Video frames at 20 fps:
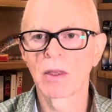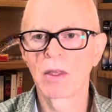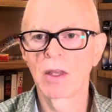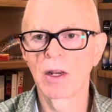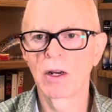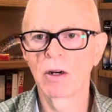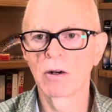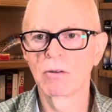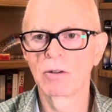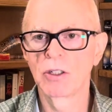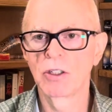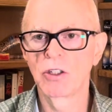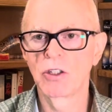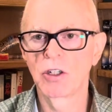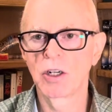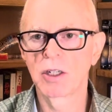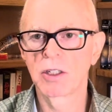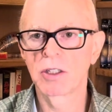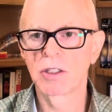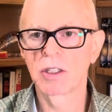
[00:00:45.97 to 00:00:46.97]
there was
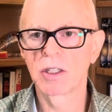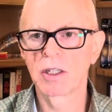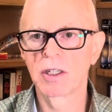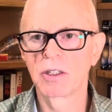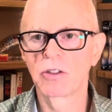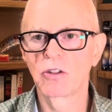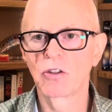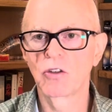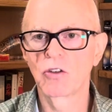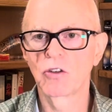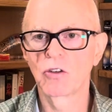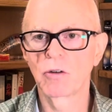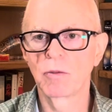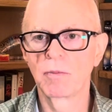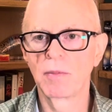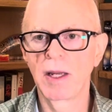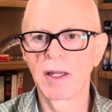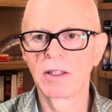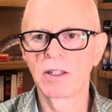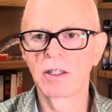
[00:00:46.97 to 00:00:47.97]
just this
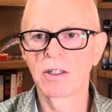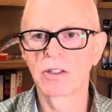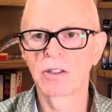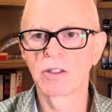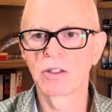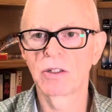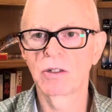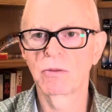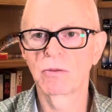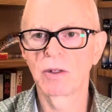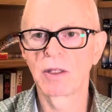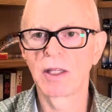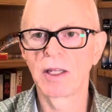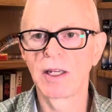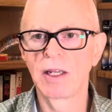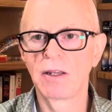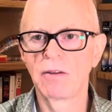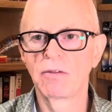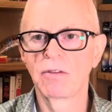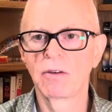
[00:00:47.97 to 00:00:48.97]
tremendous
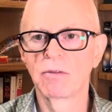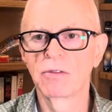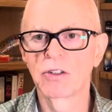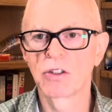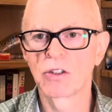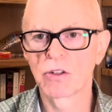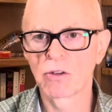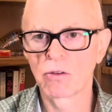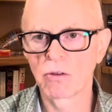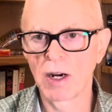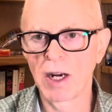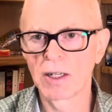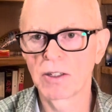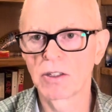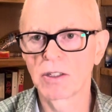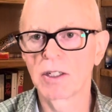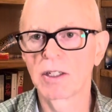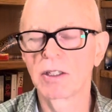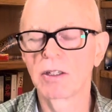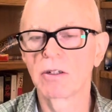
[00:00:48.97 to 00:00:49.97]
relief of
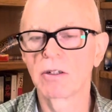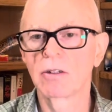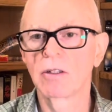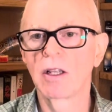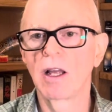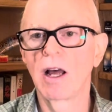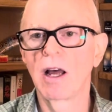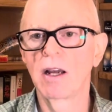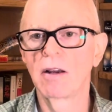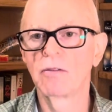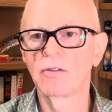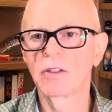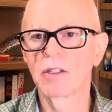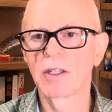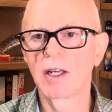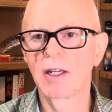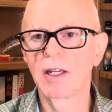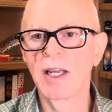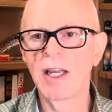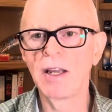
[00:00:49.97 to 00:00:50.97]
stress in their lives
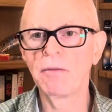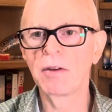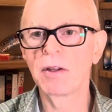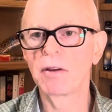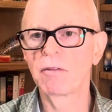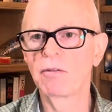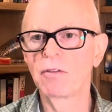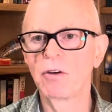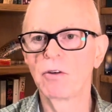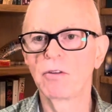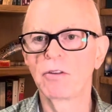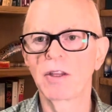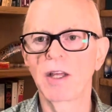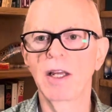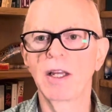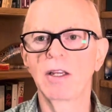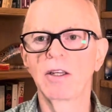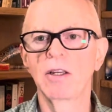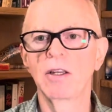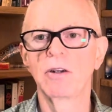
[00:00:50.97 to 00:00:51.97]
that even if you
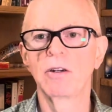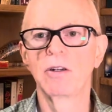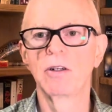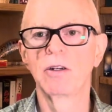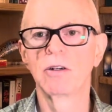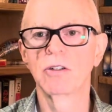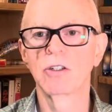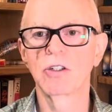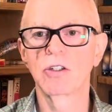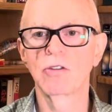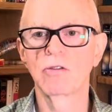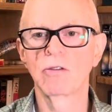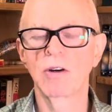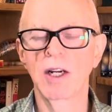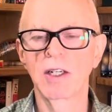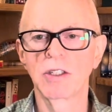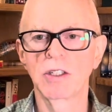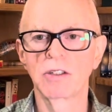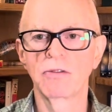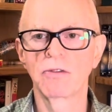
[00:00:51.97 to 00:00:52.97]
think that you're
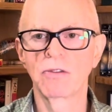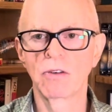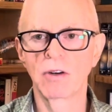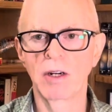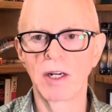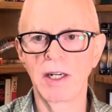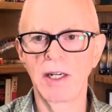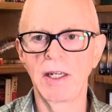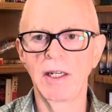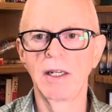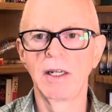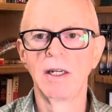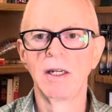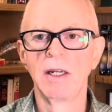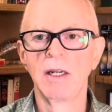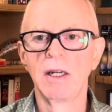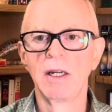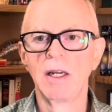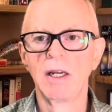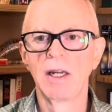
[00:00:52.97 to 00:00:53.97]
stress free
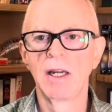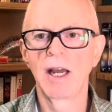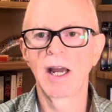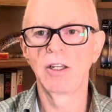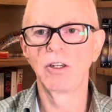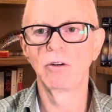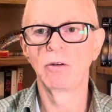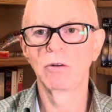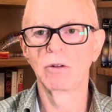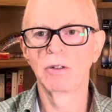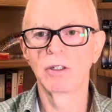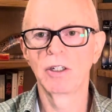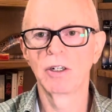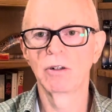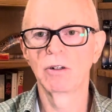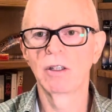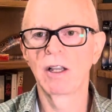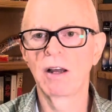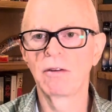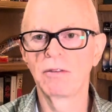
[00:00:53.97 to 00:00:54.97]
and
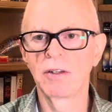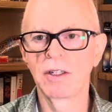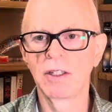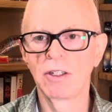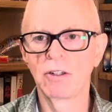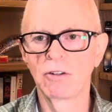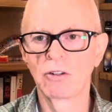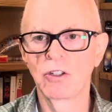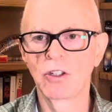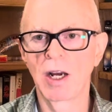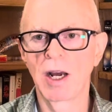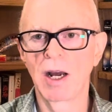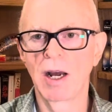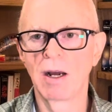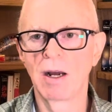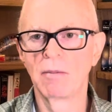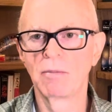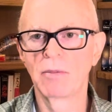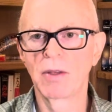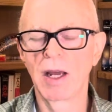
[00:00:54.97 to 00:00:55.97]
you're loving your
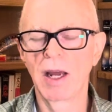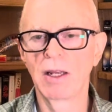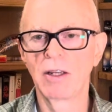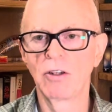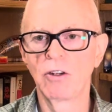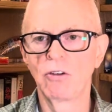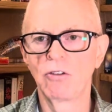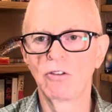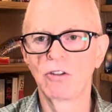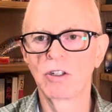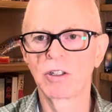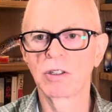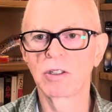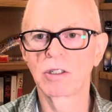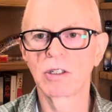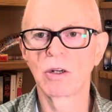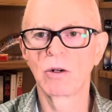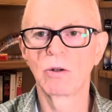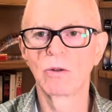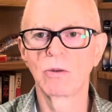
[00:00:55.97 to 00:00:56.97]
job, that you
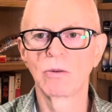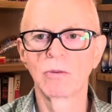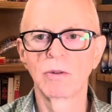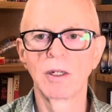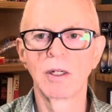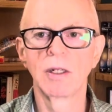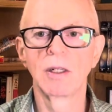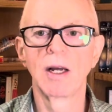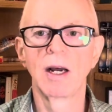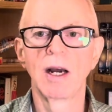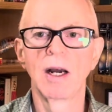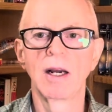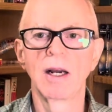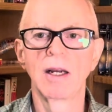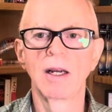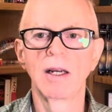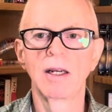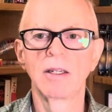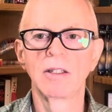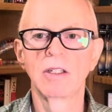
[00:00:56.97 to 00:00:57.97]
just don't
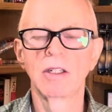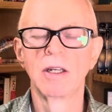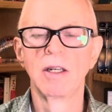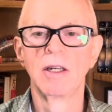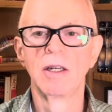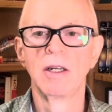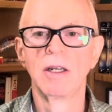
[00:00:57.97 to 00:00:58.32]
realize